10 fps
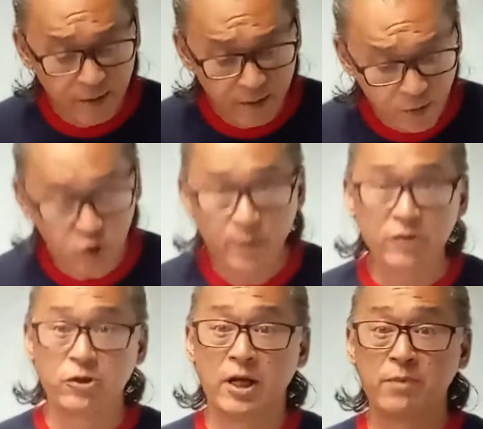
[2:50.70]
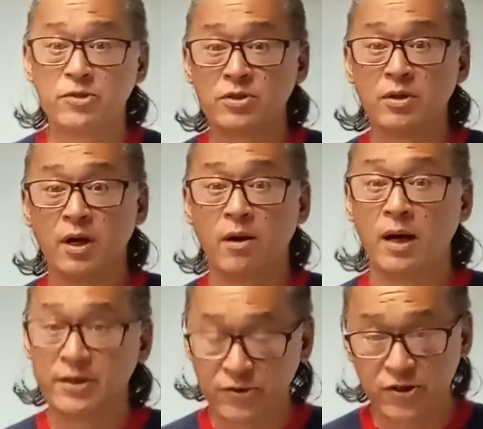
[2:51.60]
Those battery lamps
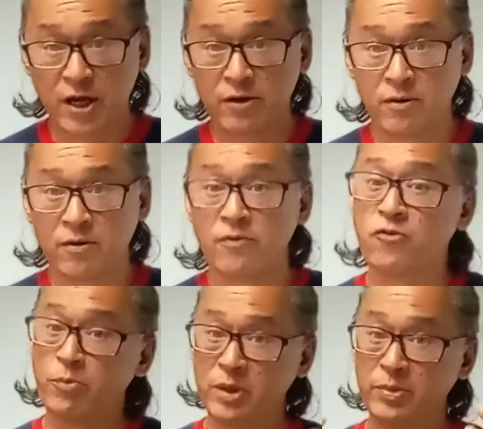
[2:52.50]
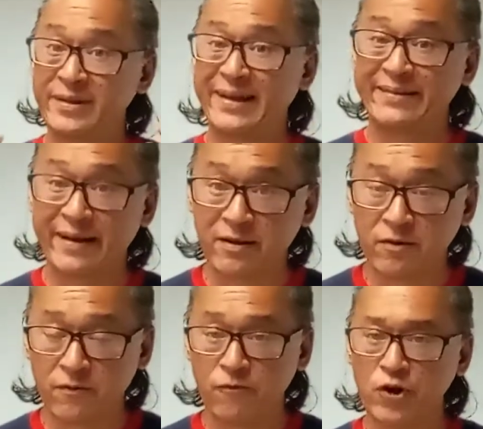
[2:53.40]
are designed for people like that,
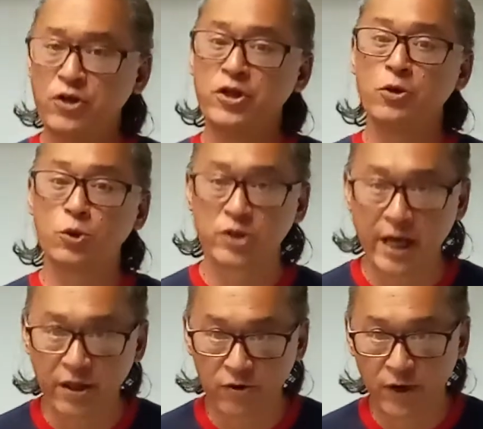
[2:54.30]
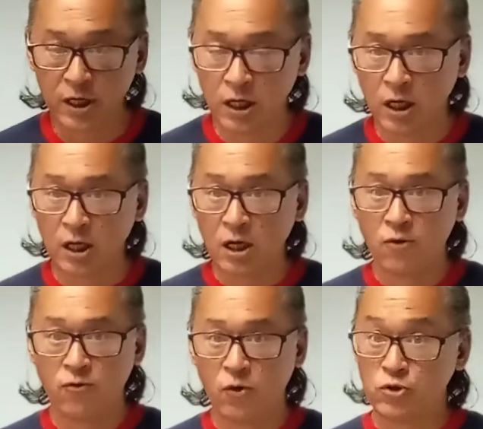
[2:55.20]
for news gathering,
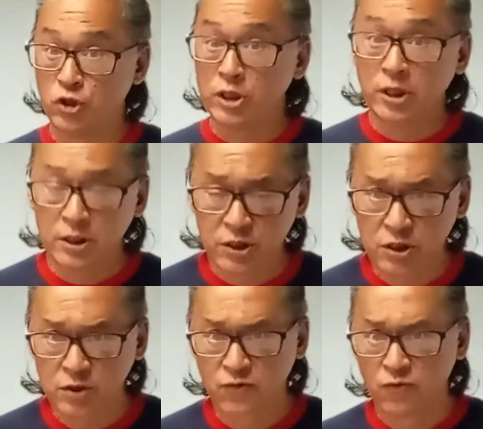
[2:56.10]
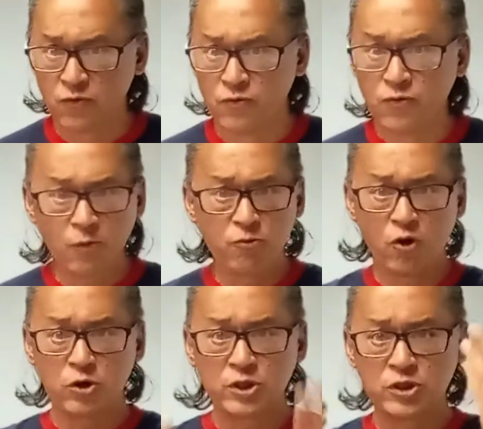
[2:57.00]
for journalists, for
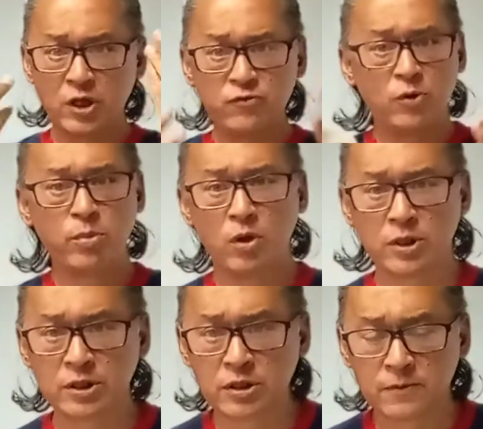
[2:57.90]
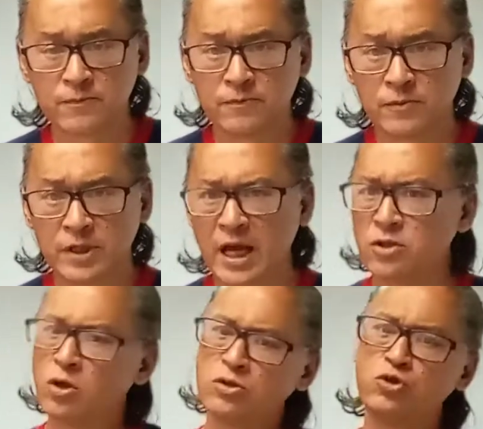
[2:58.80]
vloggers, and for bloggers. They are
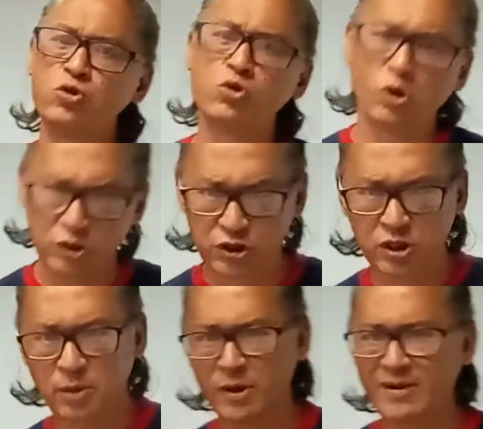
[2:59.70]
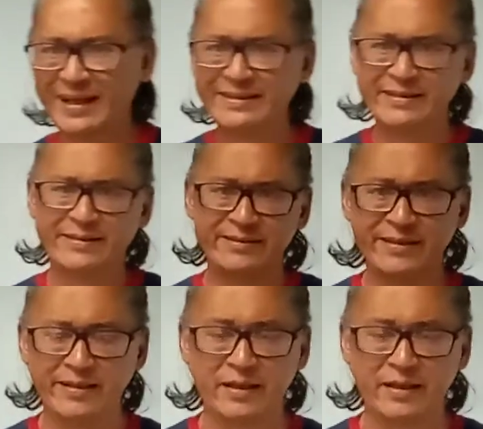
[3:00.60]
not too concerned about lighting a scene.